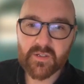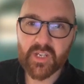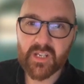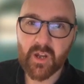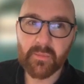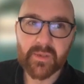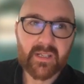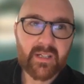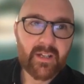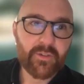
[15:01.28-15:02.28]
genome.
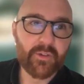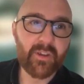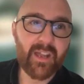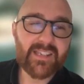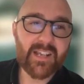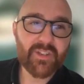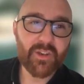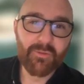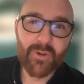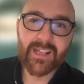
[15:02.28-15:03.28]
So it's actually a
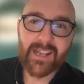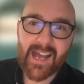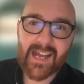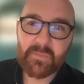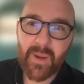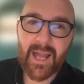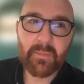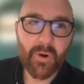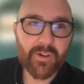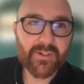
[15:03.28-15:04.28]
really nice
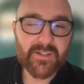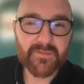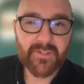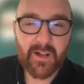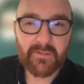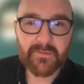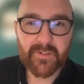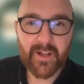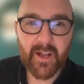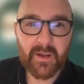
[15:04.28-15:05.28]
byproduct
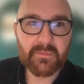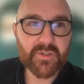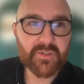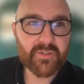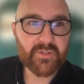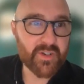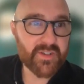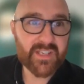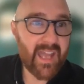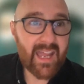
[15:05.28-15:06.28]
of
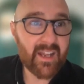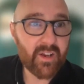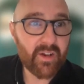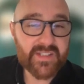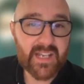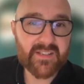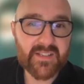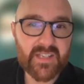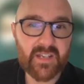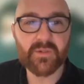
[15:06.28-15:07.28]
just getting a
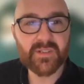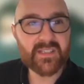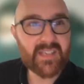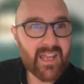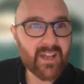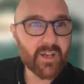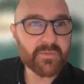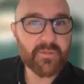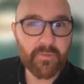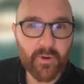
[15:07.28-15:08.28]
consensus sequence. This data
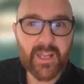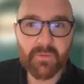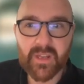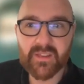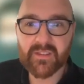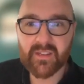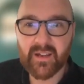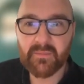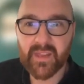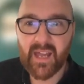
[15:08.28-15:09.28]
comes free with
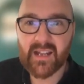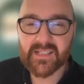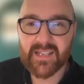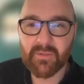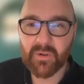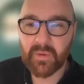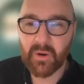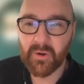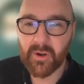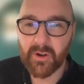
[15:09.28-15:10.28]
the Arctic Network
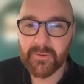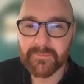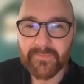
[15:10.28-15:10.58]
Protocol.